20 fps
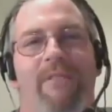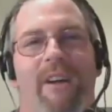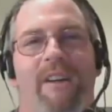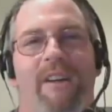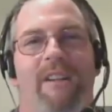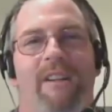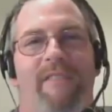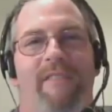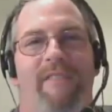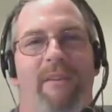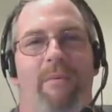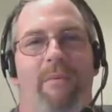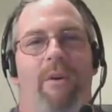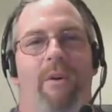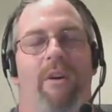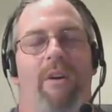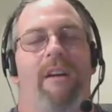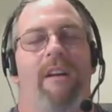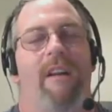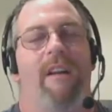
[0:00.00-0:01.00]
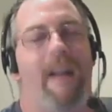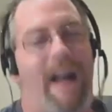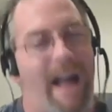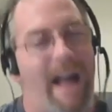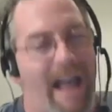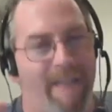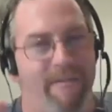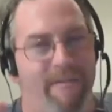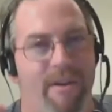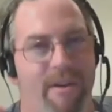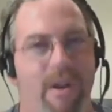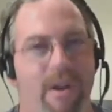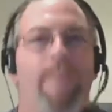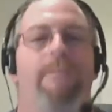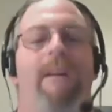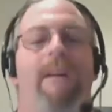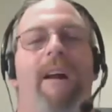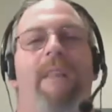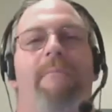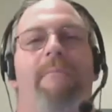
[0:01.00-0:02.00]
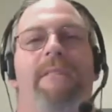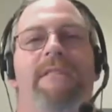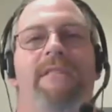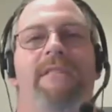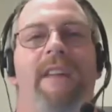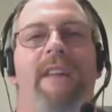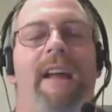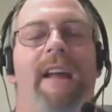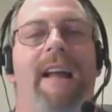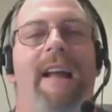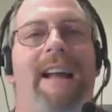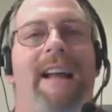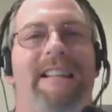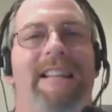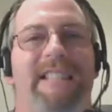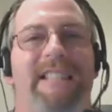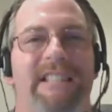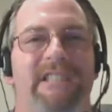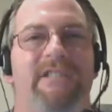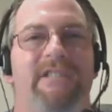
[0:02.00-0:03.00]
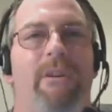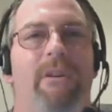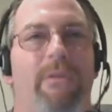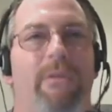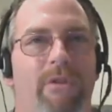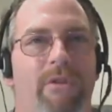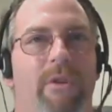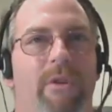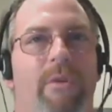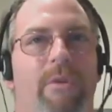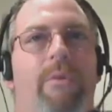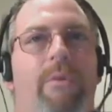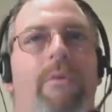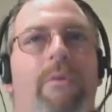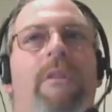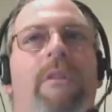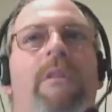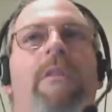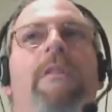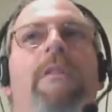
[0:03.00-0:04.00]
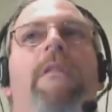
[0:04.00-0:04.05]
productive at work. I have no problem in saying I still do